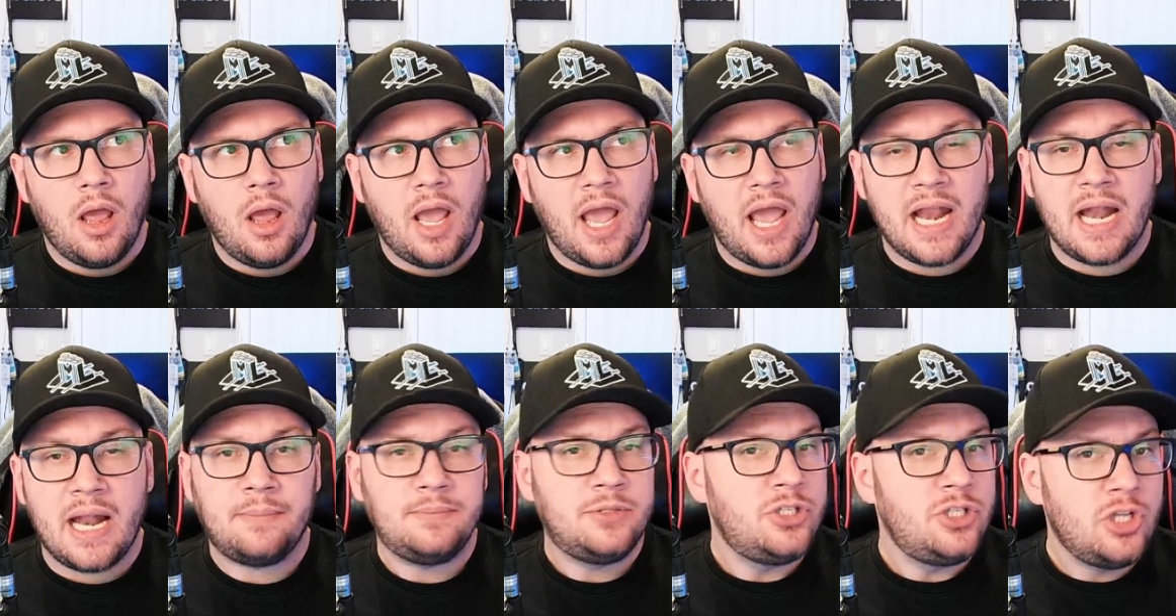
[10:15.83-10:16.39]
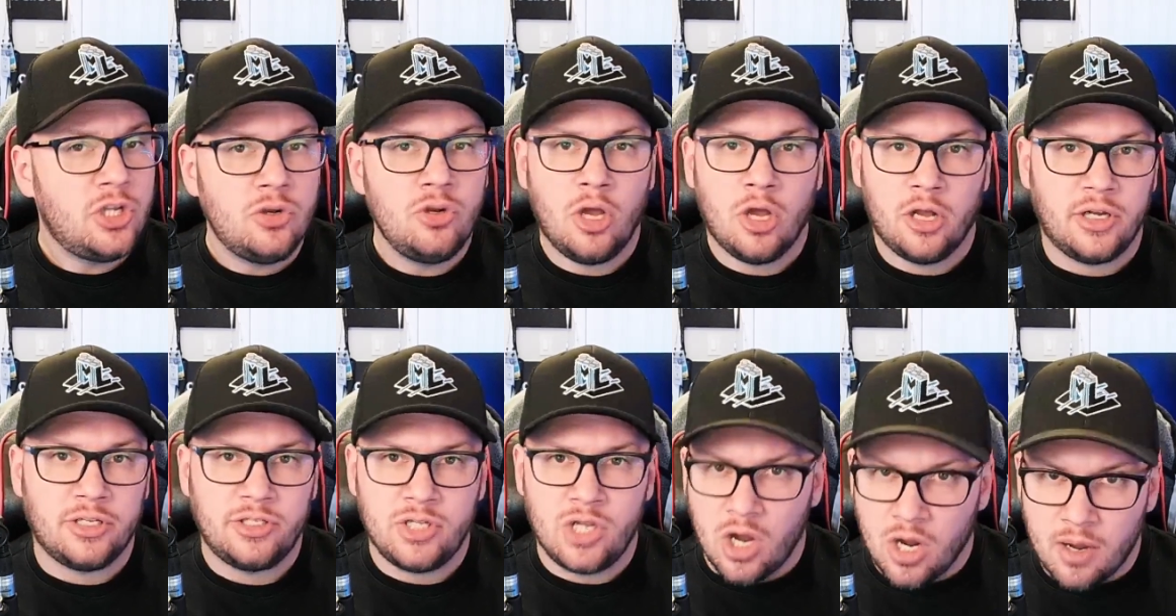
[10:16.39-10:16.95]
And I'm still going
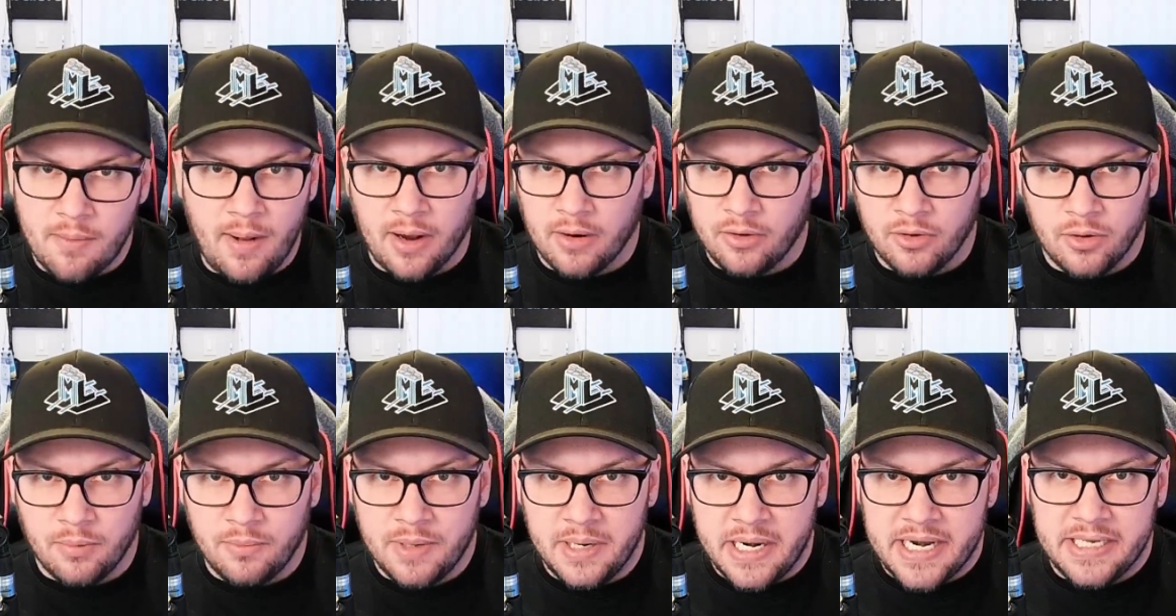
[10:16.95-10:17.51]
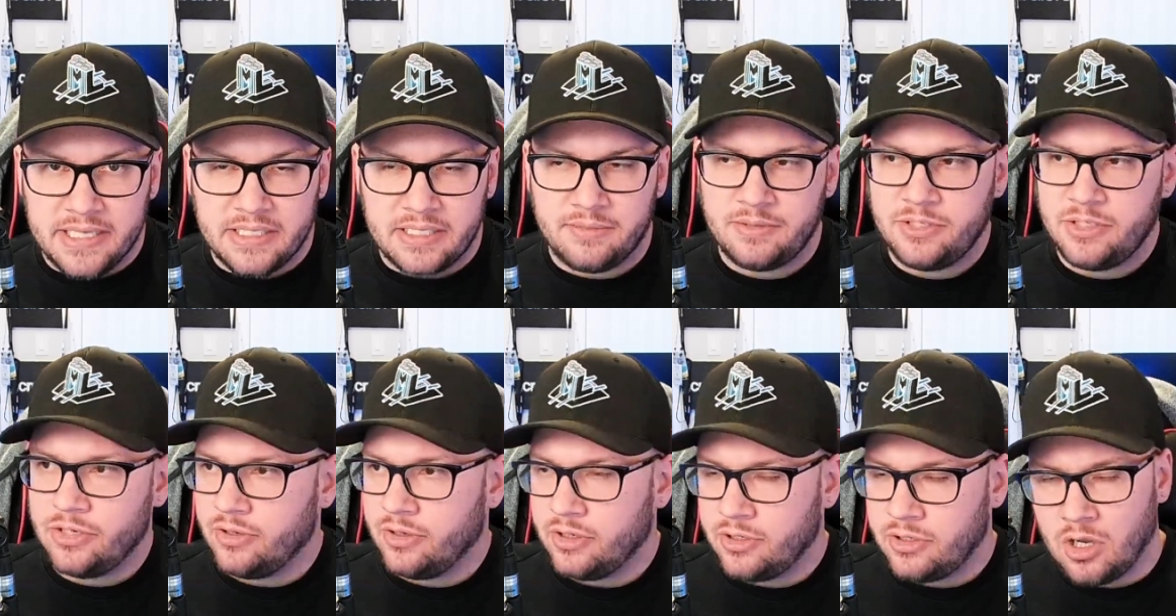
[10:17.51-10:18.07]
to talk about Kubernetes. I'm
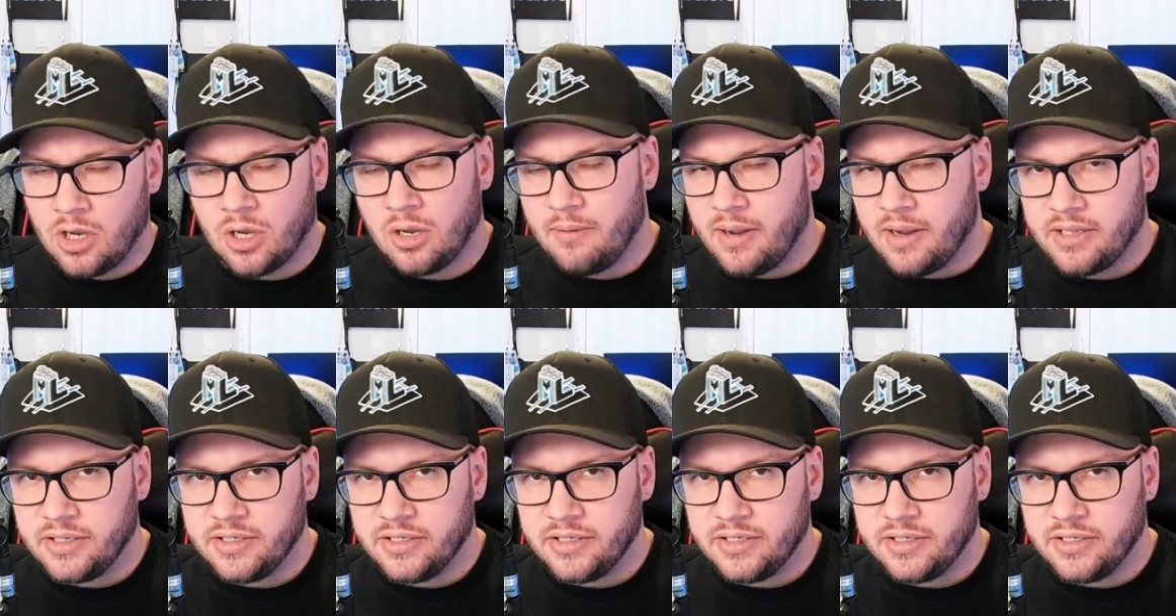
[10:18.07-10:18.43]
still going to talk about